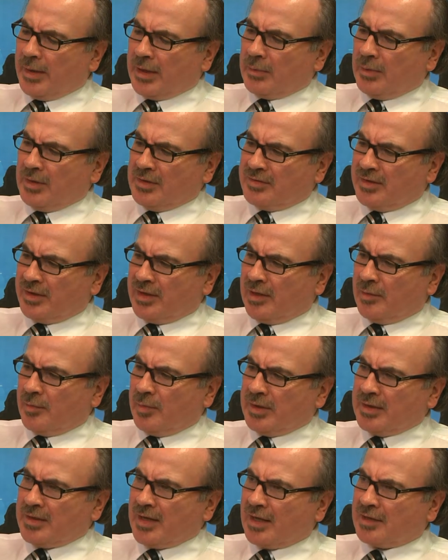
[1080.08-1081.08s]
to what you said there
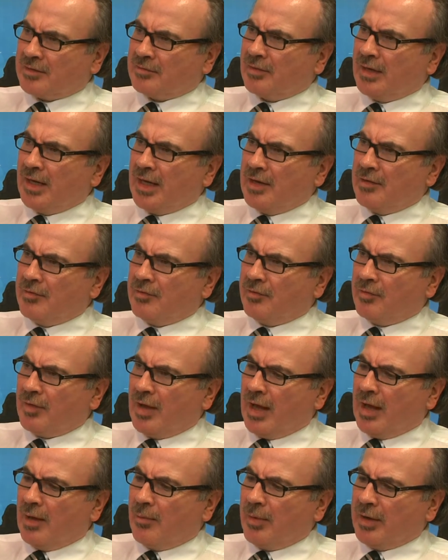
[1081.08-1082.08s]
about tax relief
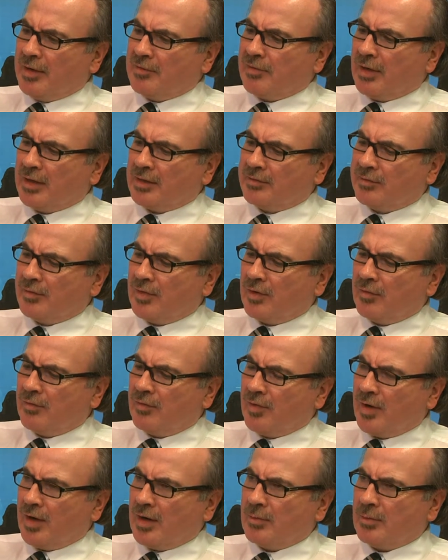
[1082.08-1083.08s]
by transferring
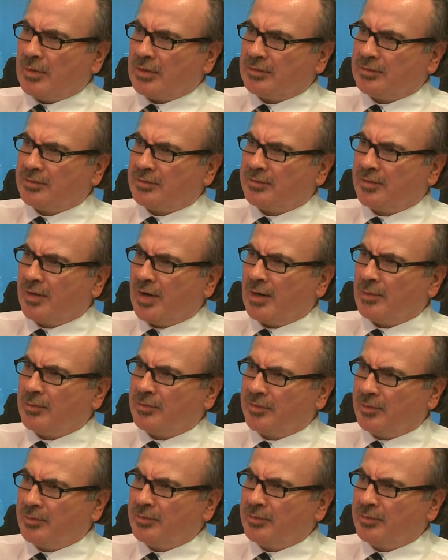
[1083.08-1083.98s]
farms from